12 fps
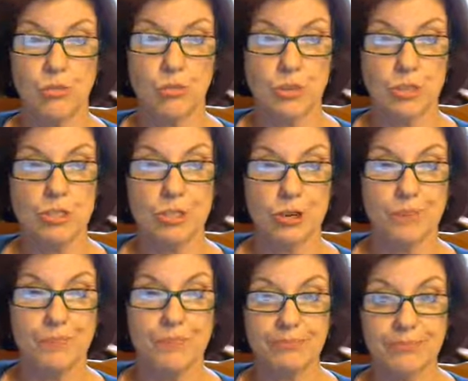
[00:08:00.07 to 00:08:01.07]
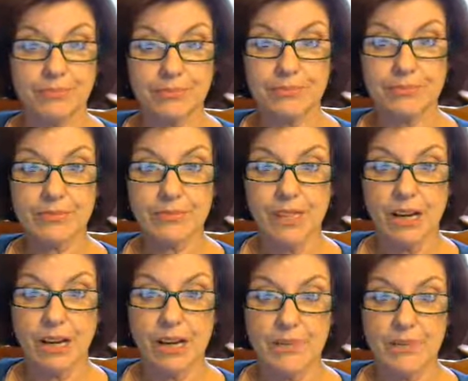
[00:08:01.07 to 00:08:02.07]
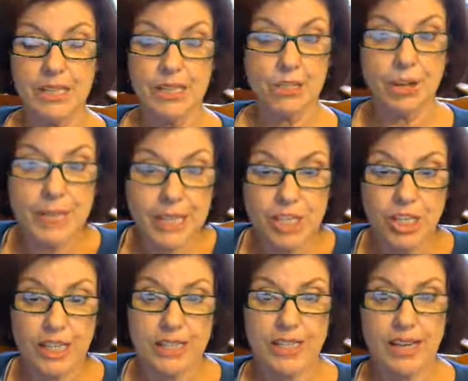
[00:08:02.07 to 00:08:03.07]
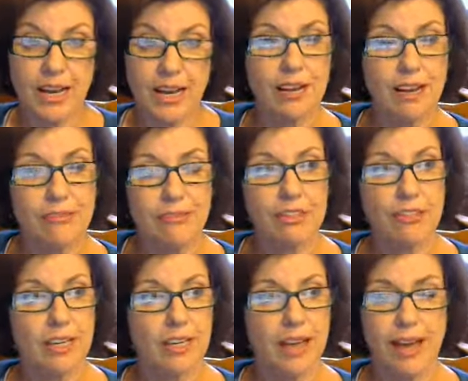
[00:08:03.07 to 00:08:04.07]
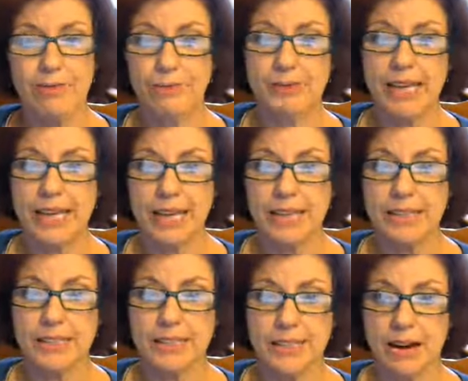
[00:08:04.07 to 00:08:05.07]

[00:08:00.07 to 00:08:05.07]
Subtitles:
forth. So, so I'm energized. I feel like I have a plan.